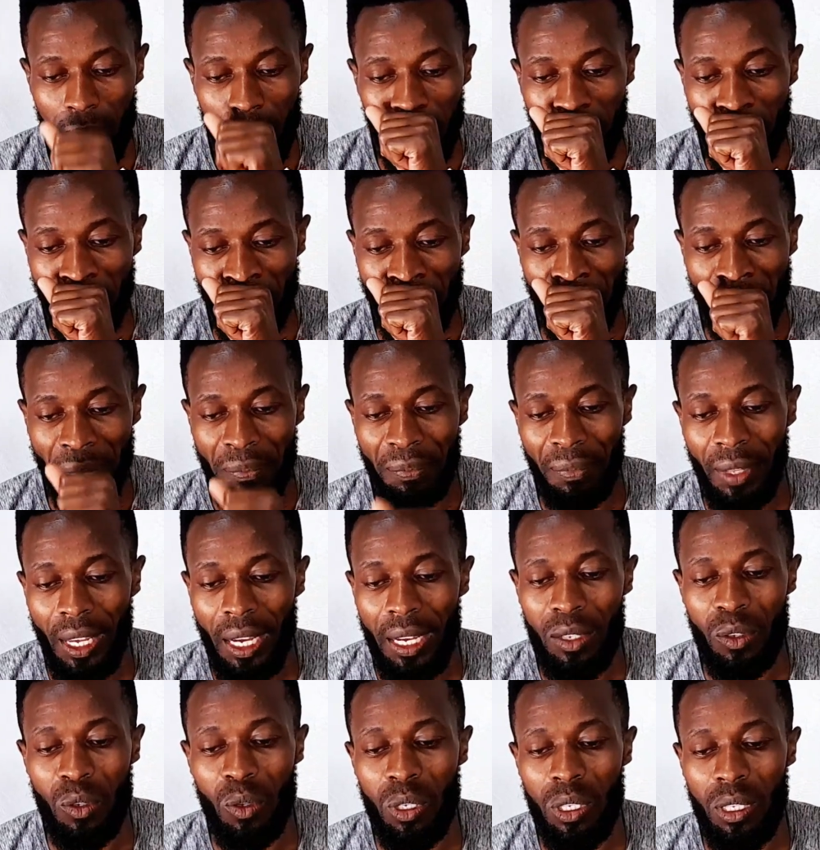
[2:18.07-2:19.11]

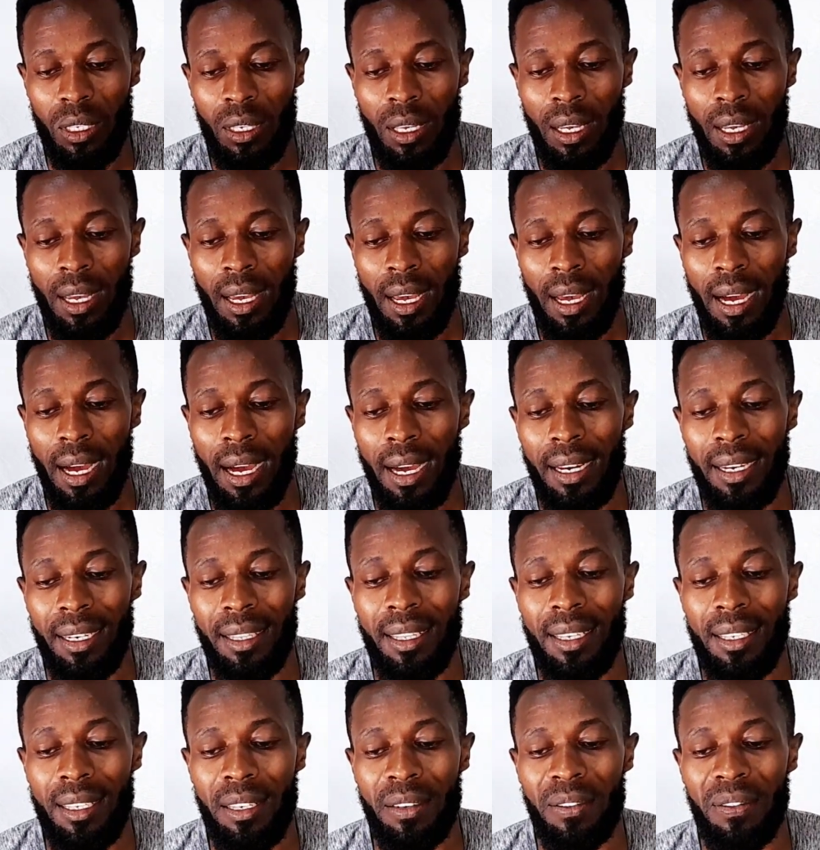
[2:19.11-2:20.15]
And
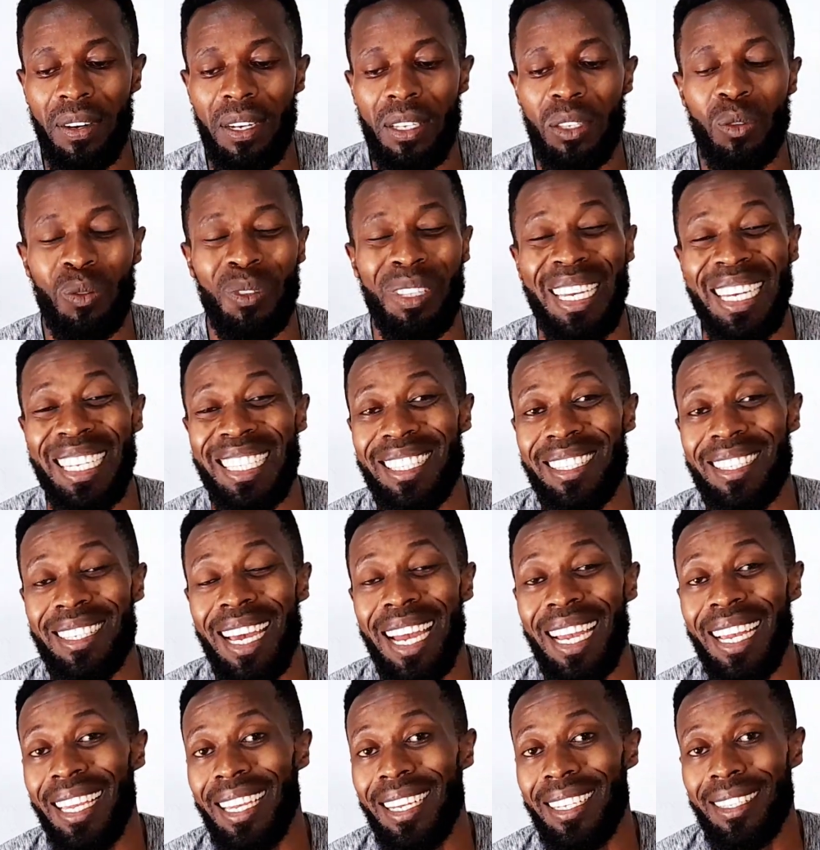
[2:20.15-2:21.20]
this refers to the
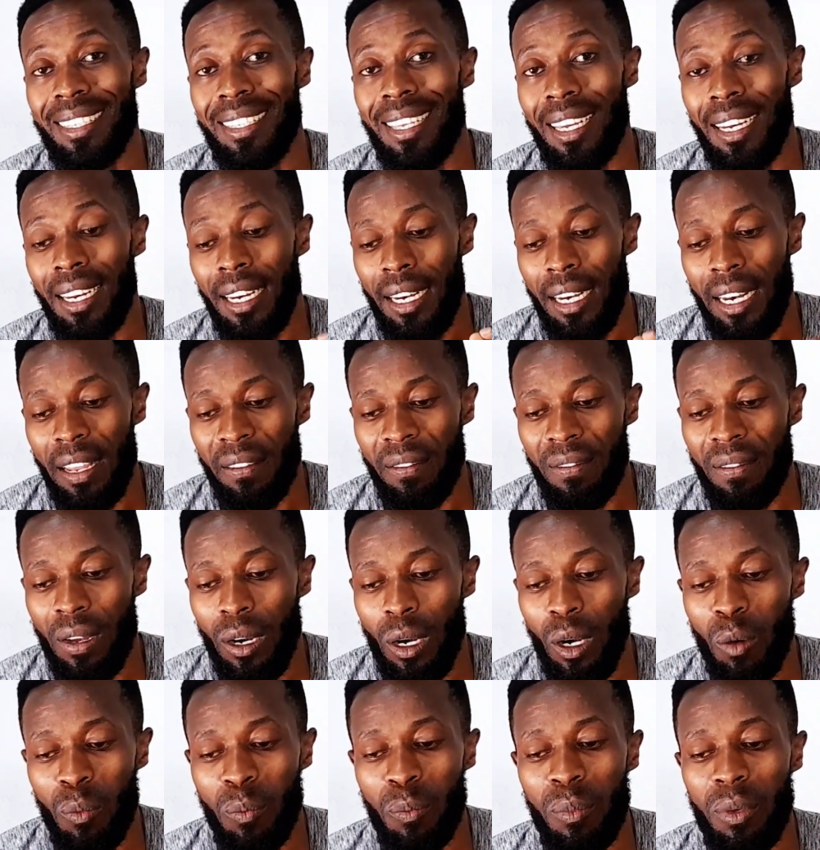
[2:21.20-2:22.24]
targeted
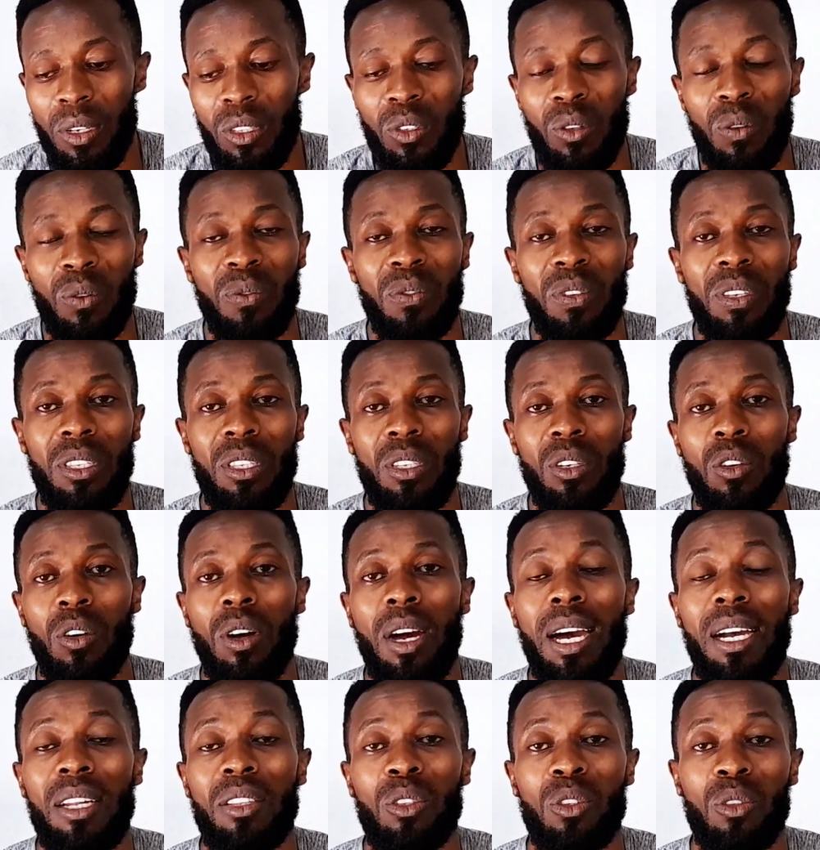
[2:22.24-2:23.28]
development of physical
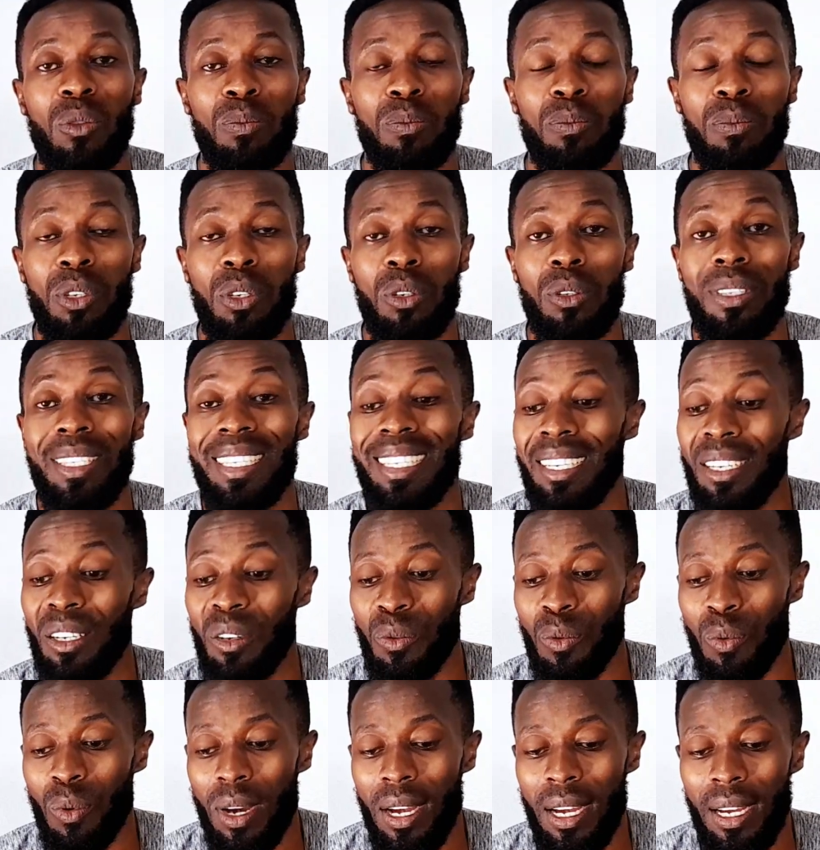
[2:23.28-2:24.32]
attributes
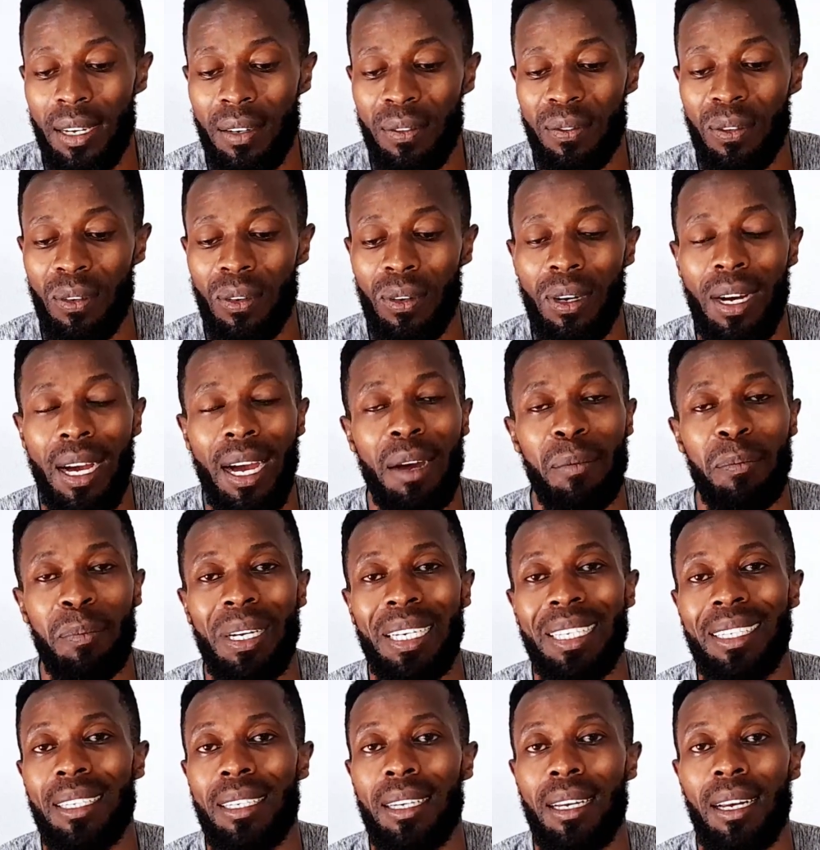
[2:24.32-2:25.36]
required for a
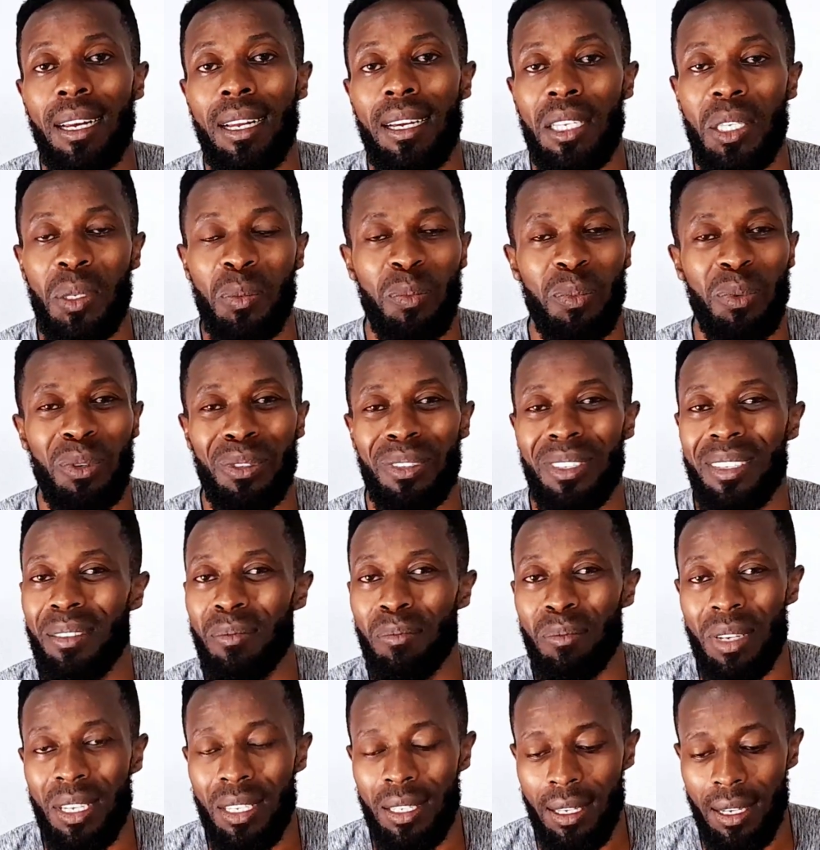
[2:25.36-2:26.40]
particular sport.
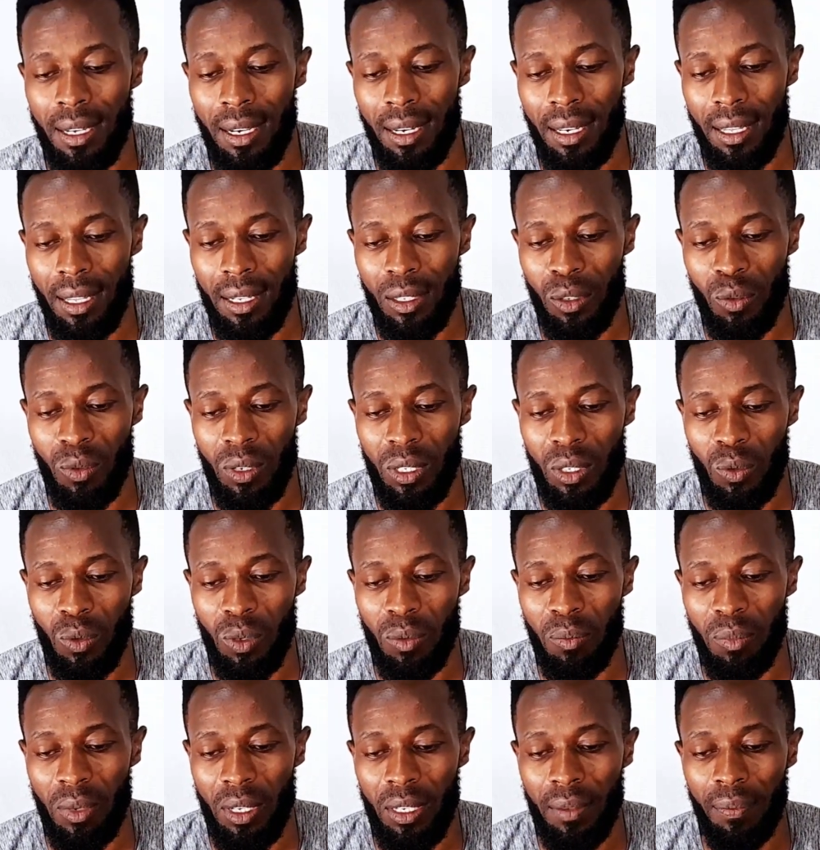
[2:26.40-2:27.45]
Basically, that's what we
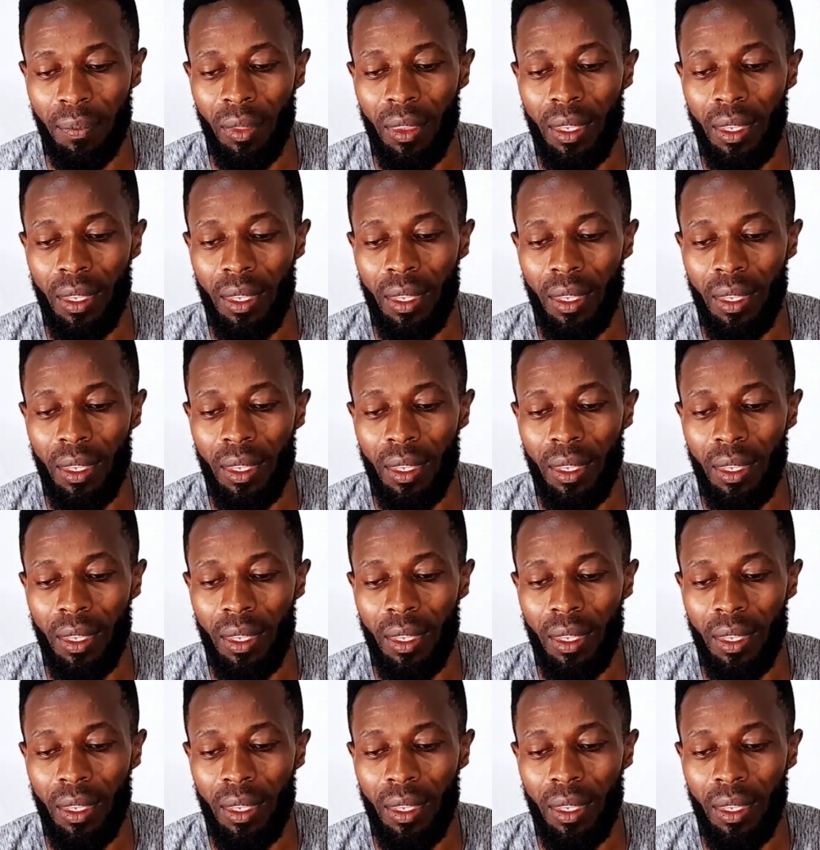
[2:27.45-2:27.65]
mean.